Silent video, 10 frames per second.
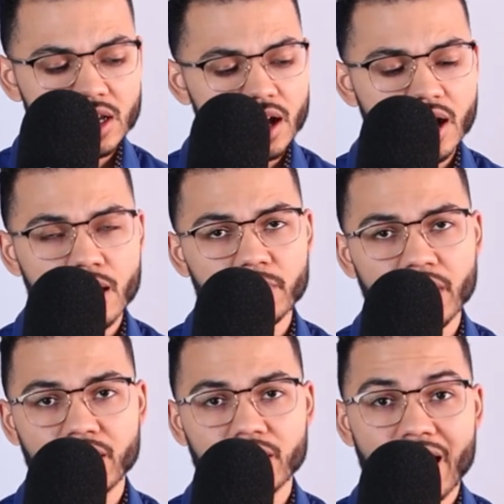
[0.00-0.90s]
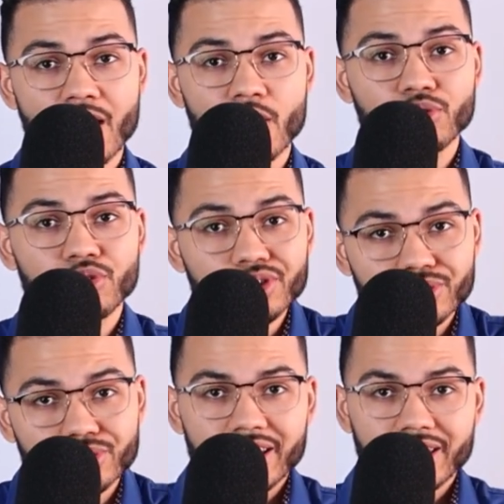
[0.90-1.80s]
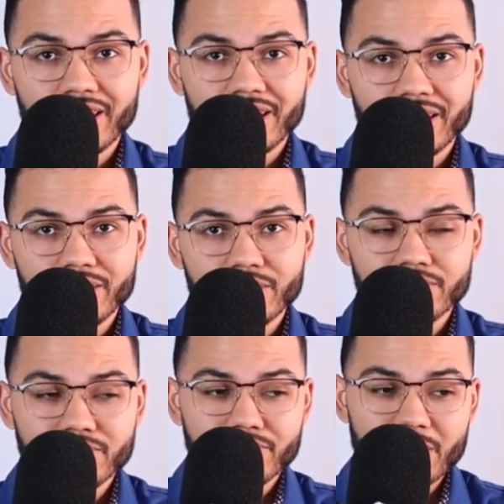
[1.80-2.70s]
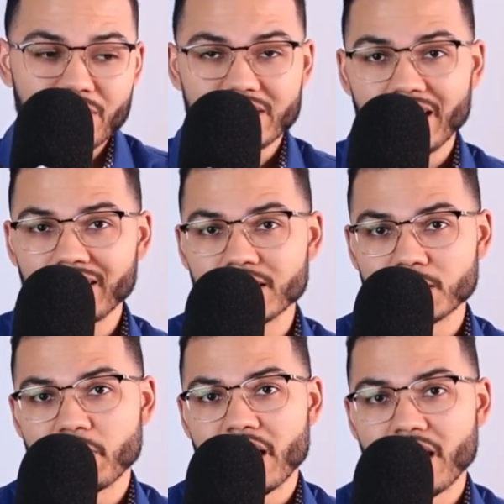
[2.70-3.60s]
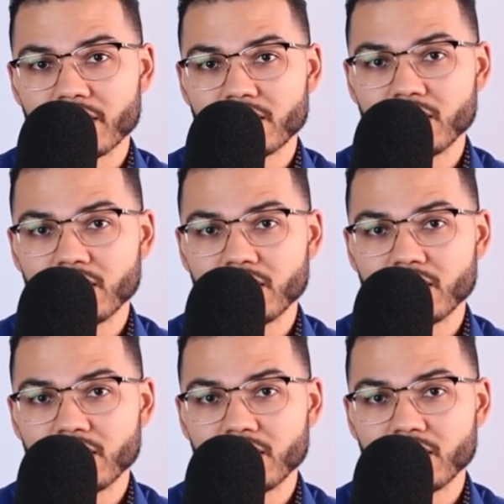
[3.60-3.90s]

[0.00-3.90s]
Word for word: um, and how you can maybe take this path